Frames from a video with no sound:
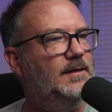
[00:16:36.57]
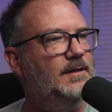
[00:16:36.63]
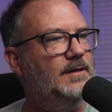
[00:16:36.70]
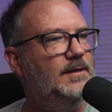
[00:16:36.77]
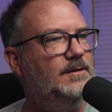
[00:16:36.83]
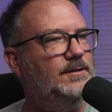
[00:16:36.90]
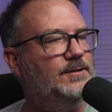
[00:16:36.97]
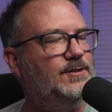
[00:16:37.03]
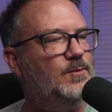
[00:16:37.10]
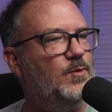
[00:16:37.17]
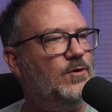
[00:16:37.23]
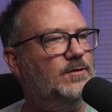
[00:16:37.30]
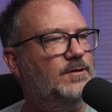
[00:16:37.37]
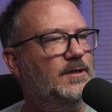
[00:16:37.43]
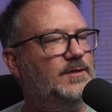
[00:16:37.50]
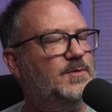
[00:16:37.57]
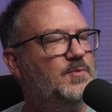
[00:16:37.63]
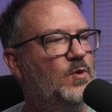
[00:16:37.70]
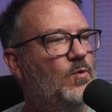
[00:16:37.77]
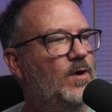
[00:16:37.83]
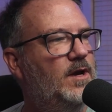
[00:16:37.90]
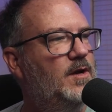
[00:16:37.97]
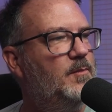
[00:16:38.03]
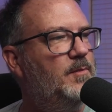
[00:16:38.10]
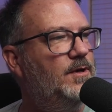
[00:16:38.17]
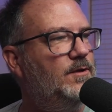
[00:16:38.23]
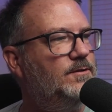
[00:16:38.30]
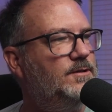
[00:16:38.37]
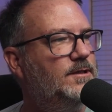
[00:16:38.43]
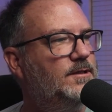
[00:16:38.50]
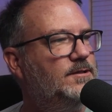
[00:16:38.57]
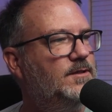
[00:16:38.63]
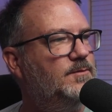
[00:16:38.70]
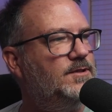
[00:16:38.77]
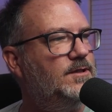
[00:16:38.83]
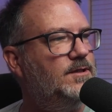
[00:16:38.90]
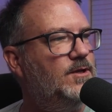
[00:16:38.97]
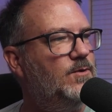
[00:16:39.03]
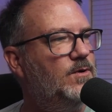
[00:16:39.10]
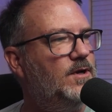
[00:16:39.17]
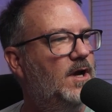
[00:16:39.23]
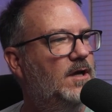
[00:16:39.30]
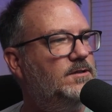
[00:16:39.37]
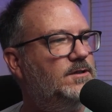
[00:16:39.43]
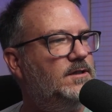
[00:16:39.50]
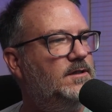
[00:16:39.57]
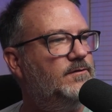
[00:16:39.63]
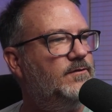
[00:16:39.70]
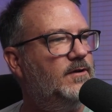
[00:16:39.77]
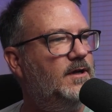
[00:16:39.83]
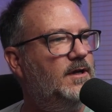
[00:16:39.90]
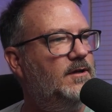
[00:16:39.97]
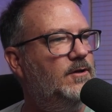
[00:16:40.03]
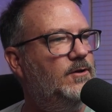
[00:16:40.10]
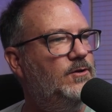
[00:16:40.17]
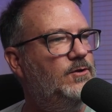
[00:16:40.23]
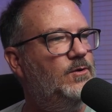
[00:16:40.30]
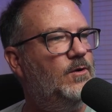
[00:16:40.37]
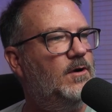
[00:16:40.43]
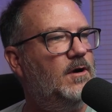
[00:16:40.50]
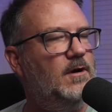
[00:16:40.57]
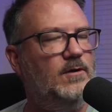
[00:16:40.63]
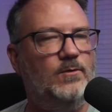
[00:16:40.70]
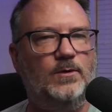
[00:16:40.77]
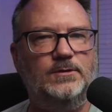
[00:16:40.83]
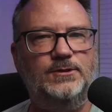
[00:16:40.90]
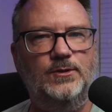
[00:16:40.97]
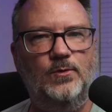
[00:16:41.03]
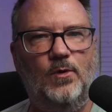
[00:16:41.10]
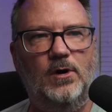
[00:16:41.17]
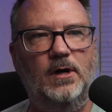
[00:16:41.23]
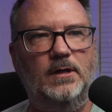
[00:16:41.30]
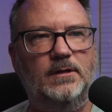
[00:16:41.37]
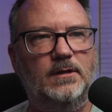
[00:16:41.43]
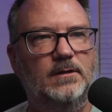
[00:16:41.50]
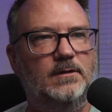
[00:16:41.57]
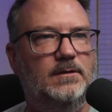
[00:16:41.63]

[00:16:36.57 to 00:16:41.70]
It's just a more sensible way to build systems that don't constantly forget who you are and what you want.